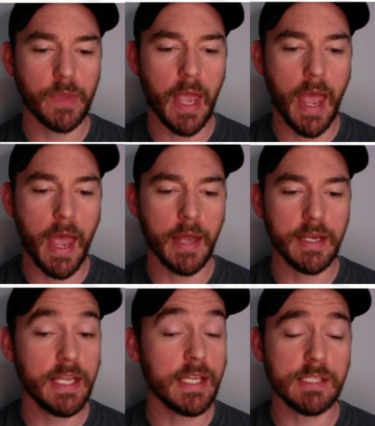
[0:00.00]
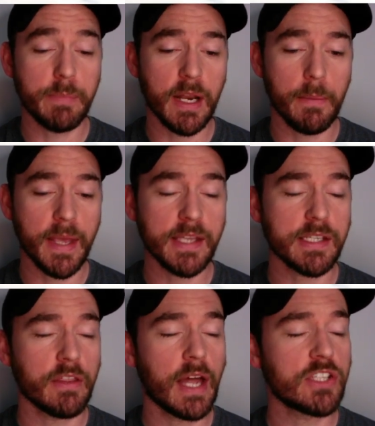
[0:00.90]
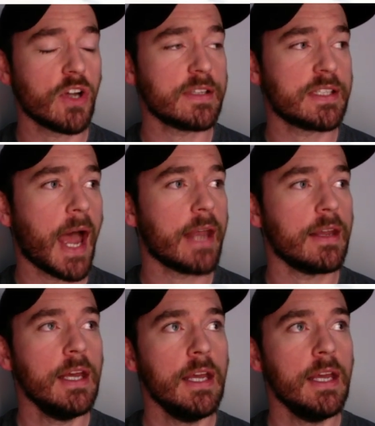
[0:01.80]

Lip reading: And he has been amazing. I saw a stat.